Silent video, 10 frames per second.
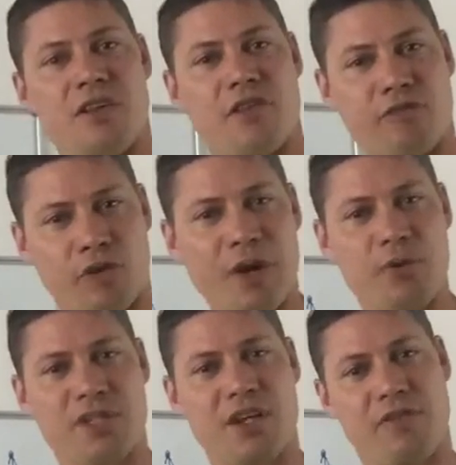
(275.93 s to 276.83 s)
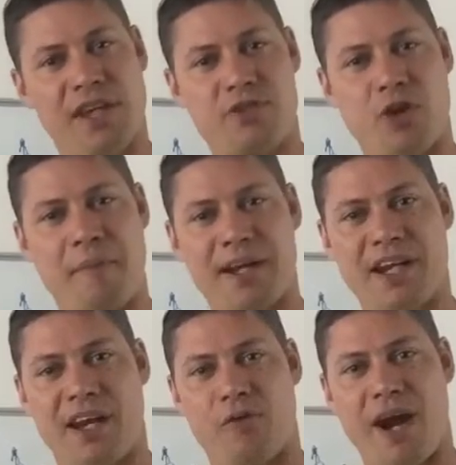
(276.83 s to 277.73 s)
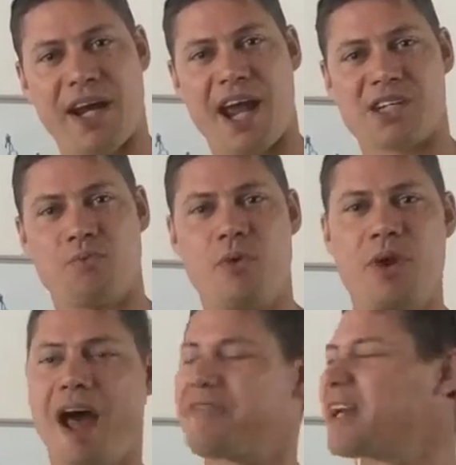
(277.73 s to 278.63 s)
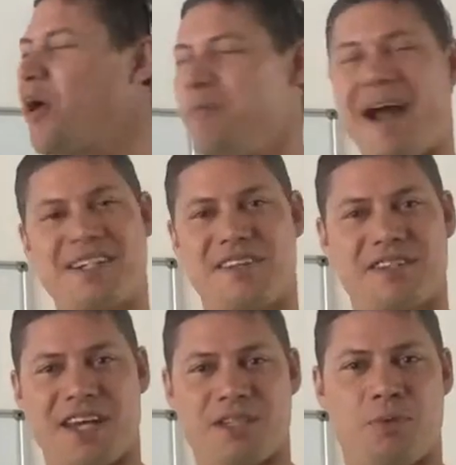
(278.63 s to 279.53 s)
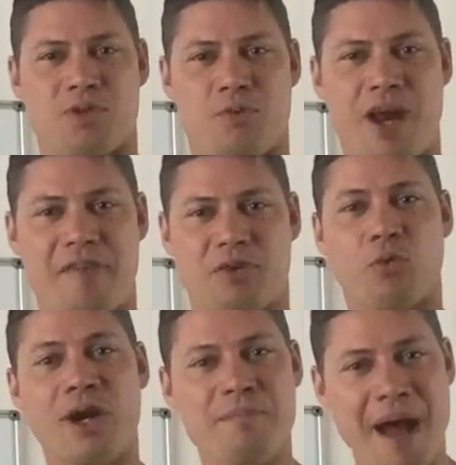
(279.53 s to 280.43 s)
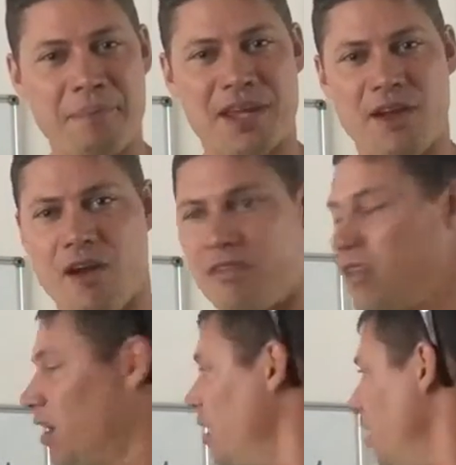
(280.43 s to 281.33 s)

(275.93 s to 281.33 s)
the frequency of electromagnetic radiation, we would have to go back to the textbooks. We'd have to remap the Earth.